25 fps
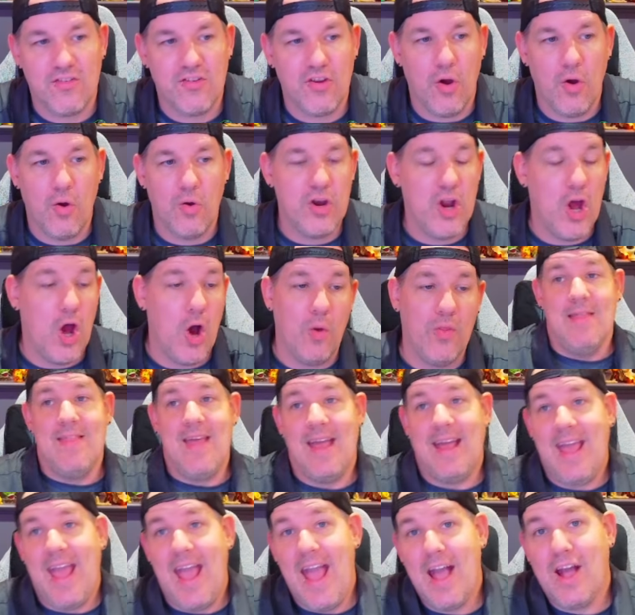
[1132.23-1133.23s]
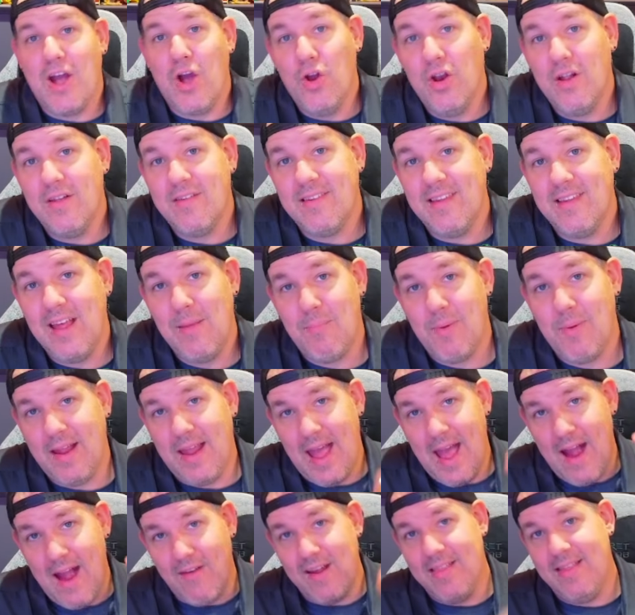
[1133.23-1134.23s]
So no, they can't go to sleep and
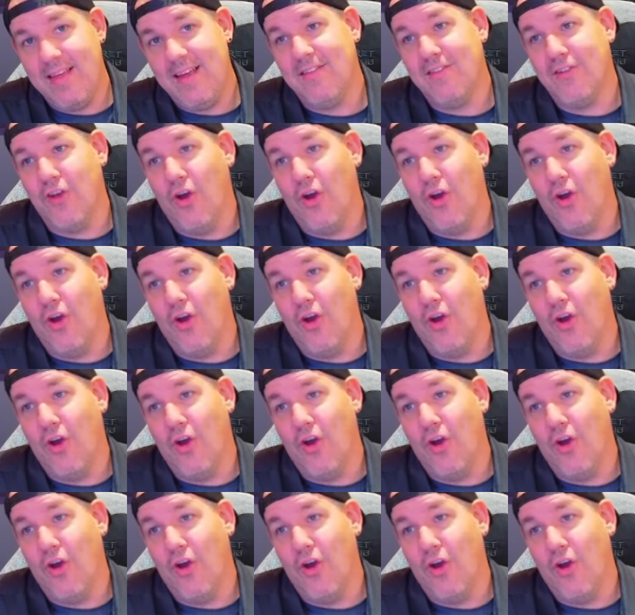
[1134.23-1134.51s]
carry these